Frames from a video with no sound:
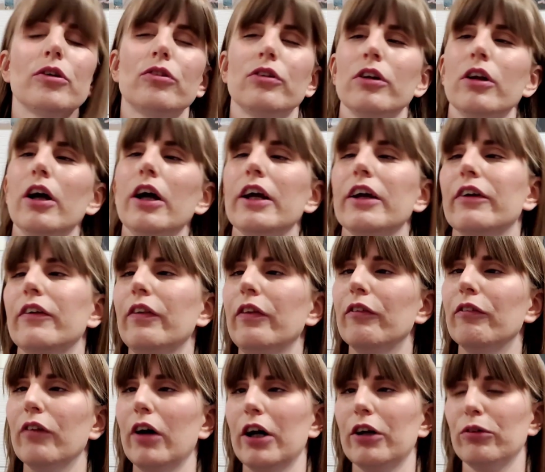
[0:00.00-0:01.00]
much like
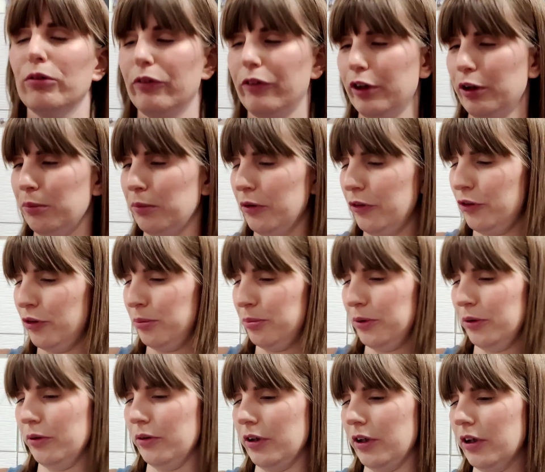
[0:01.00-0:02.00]
the Vital Seamless, to
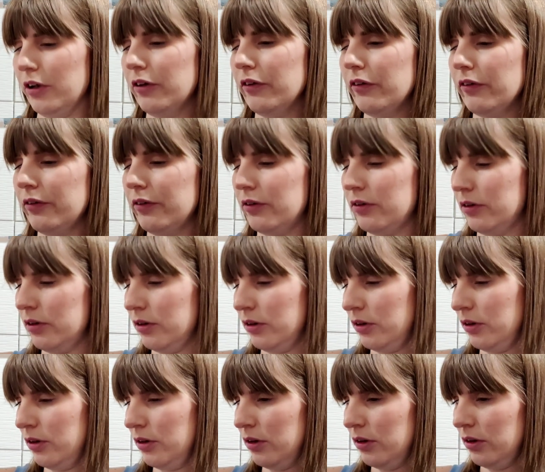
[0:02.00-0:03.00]
be honest.
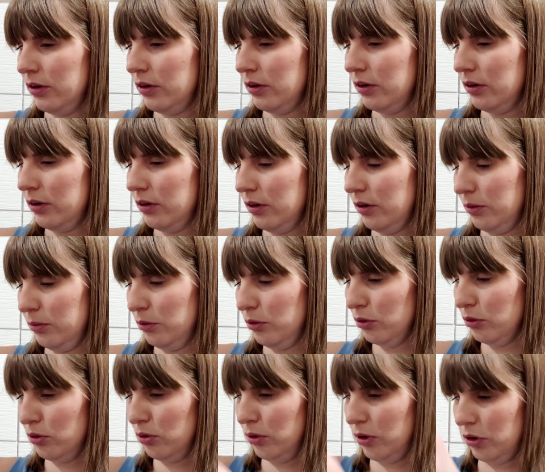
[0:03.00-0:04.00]
I'm
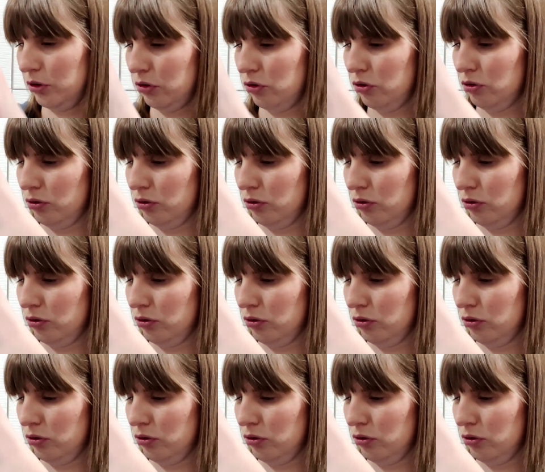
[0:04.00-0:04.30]
not quite